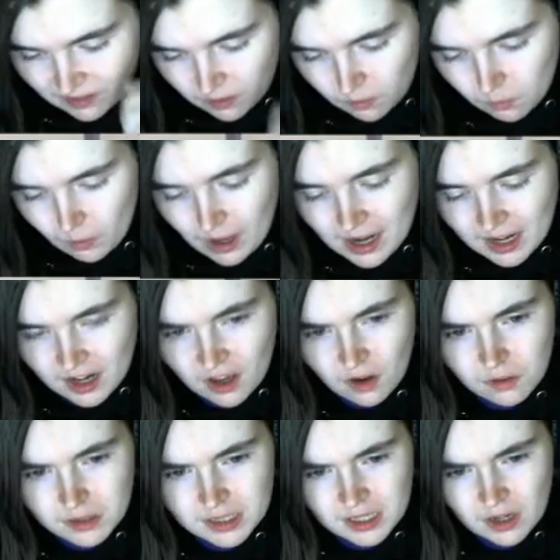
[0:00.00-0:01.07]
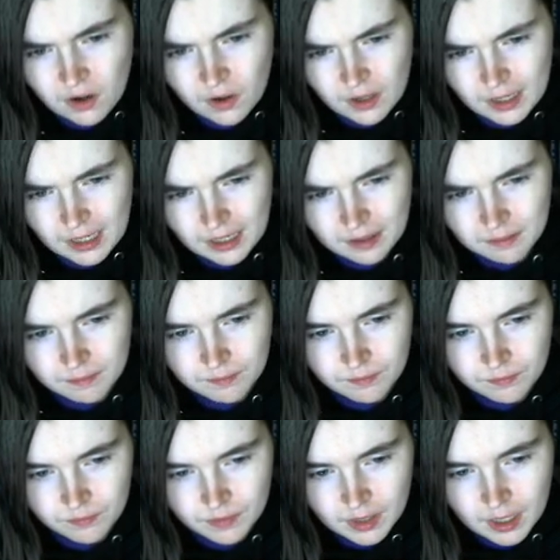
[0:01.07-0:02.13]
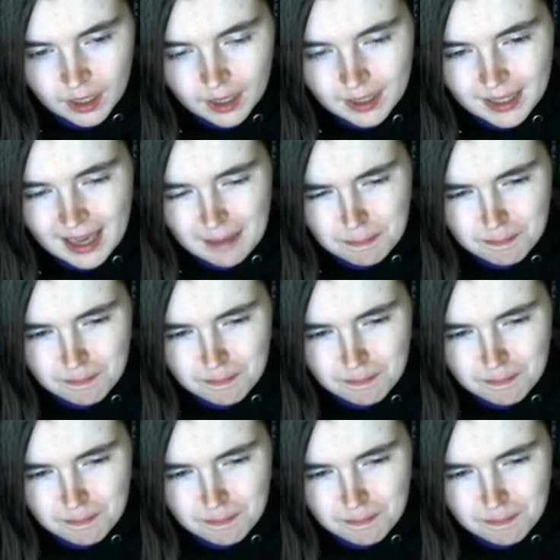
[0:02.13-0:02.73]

Ready to go, Sori? Yep!